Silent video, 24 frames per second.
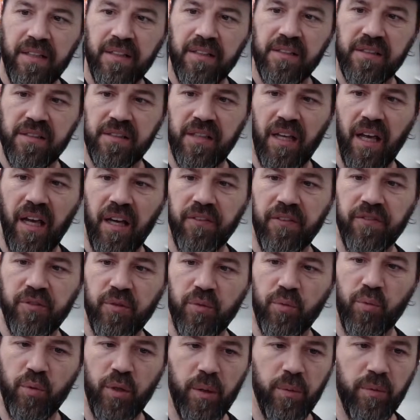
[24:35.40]
soft
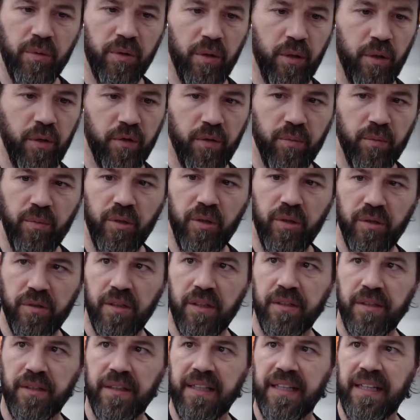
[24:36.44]
rubber overmold
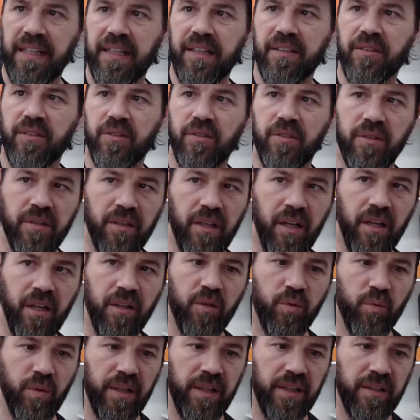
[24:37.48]
on the handle all
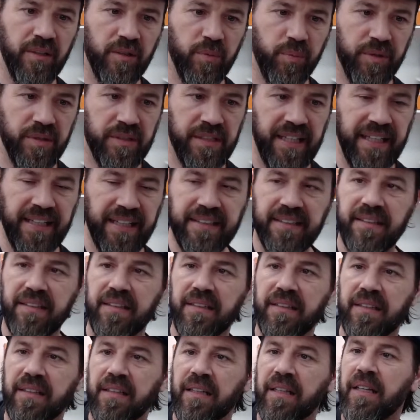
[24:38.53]
around to protect
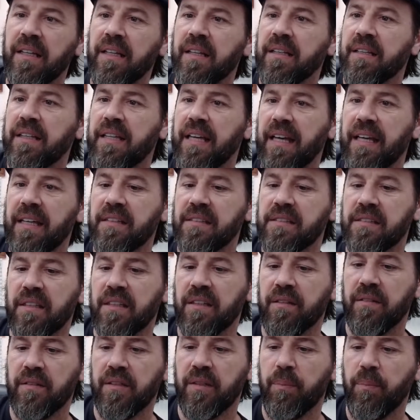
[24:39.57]
the case
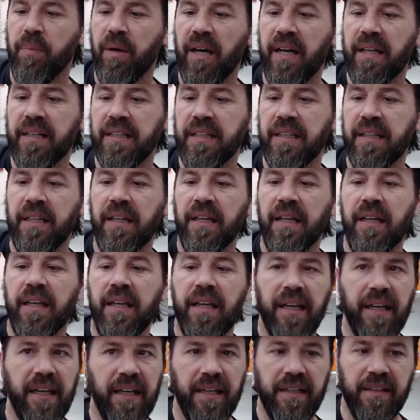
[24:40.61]
of the body
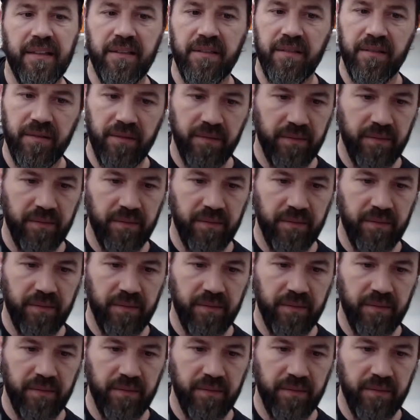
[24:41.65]
and